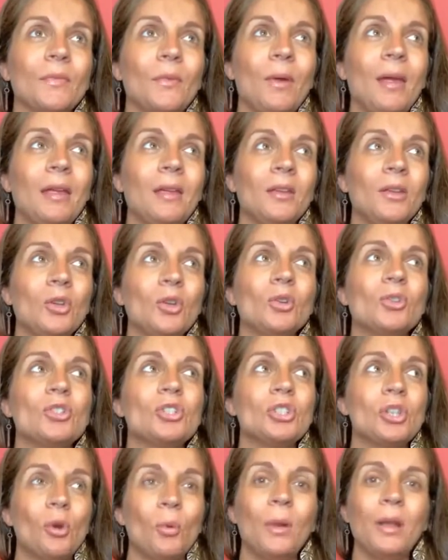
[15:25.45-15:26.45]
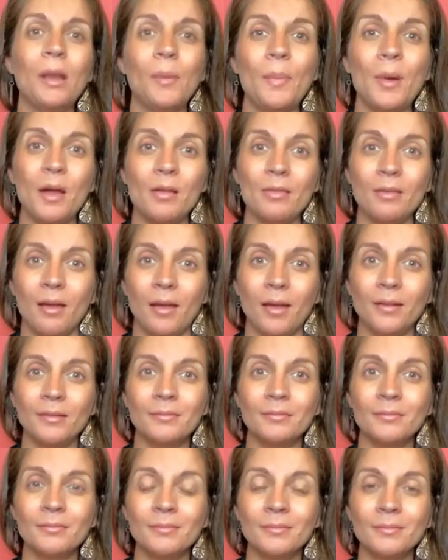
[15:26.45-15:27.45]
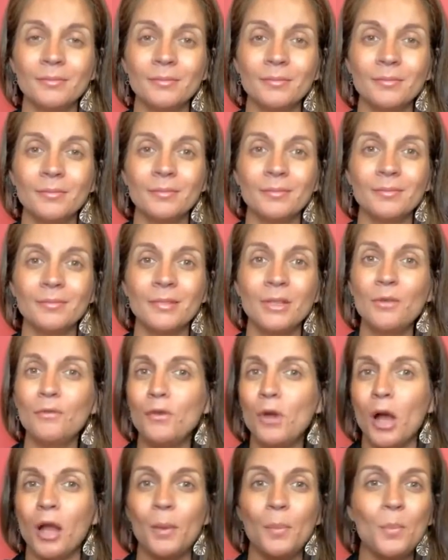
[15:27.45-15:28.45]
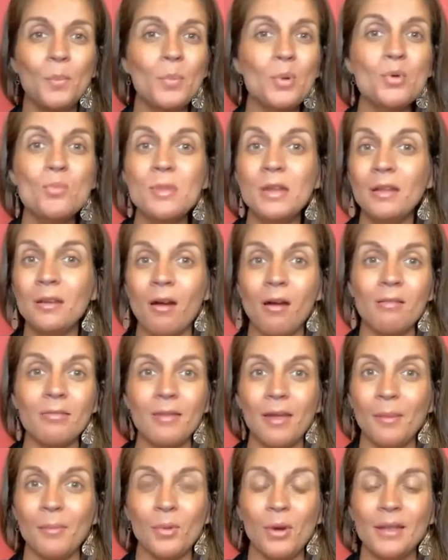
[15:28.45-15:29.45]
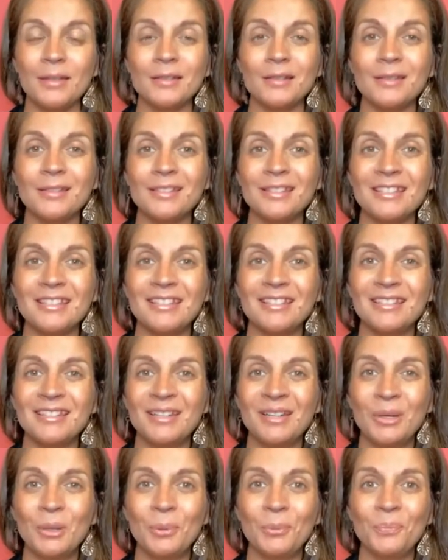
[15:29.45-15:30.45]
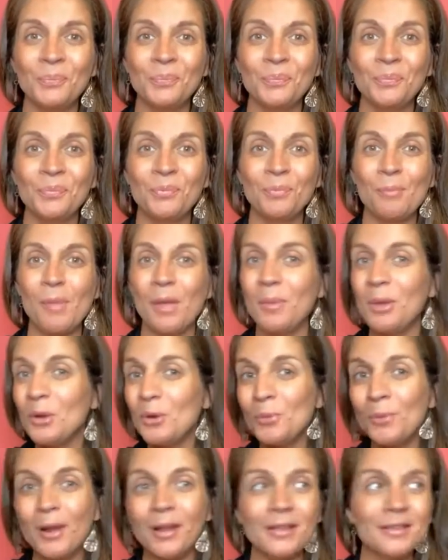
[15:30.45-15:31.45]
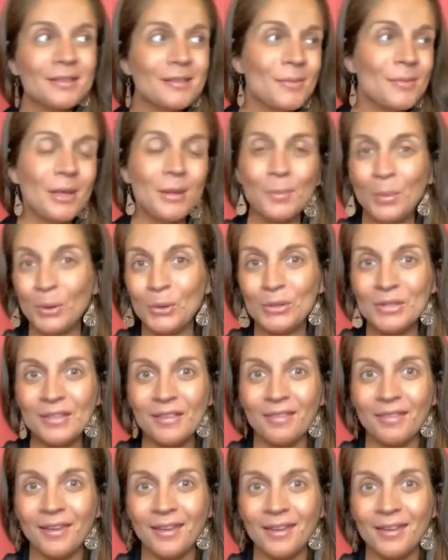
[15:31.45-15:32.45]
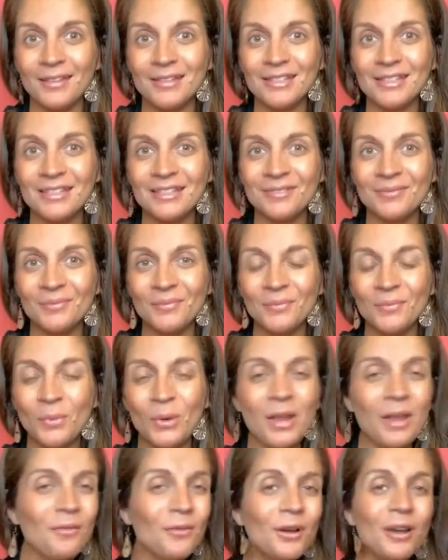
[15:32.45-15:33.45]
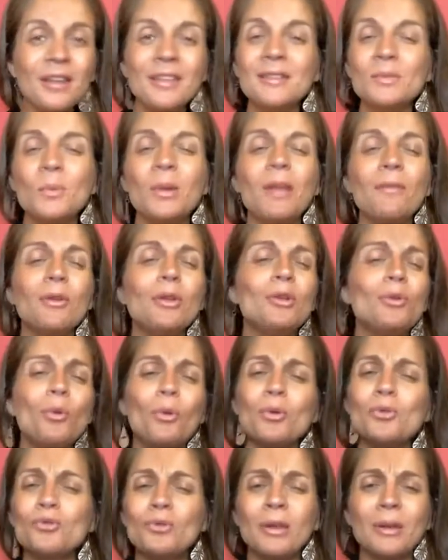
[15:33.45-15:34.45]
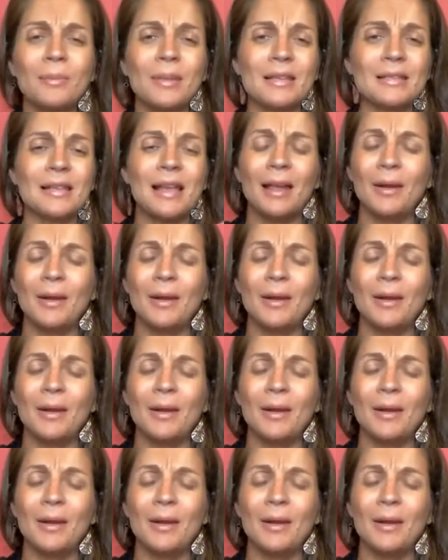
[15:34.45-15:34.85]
Right? You're showing up online. You've got a booming online presence. Maybe you're running some in-person things. Whatever it is, whatever your dream is.